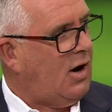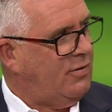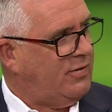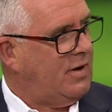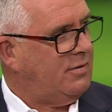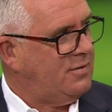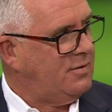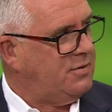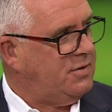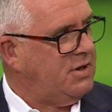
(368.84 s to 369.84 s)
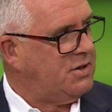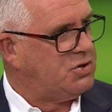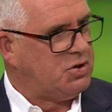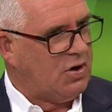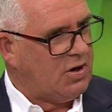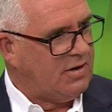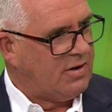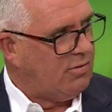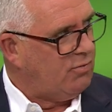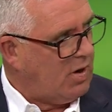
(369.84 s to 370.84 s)
over this journey
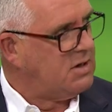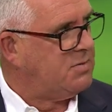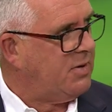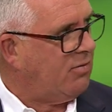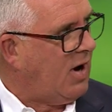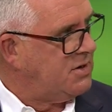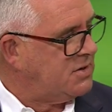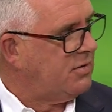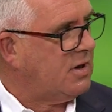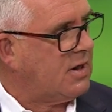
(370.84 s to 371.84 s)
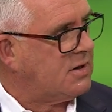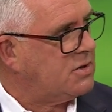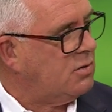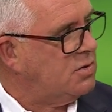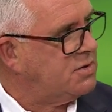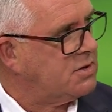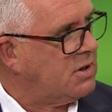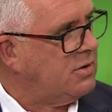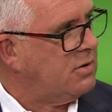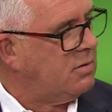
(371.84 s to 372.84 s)
that runs a big race, and I think that's the horse that's
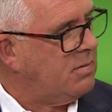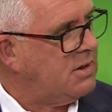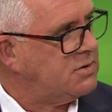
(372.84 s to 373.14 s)
going to do it,